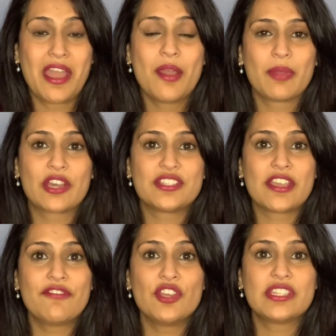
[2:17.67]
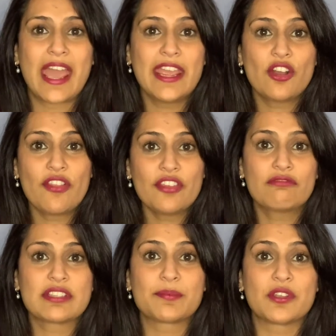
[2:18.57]
Because if you take on the
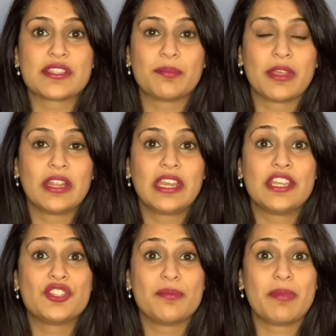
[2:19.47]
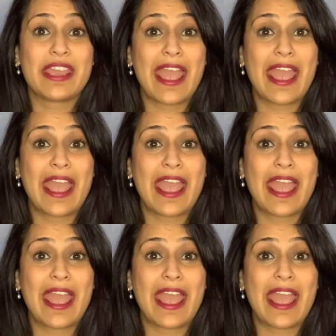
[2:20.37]
responsibility to be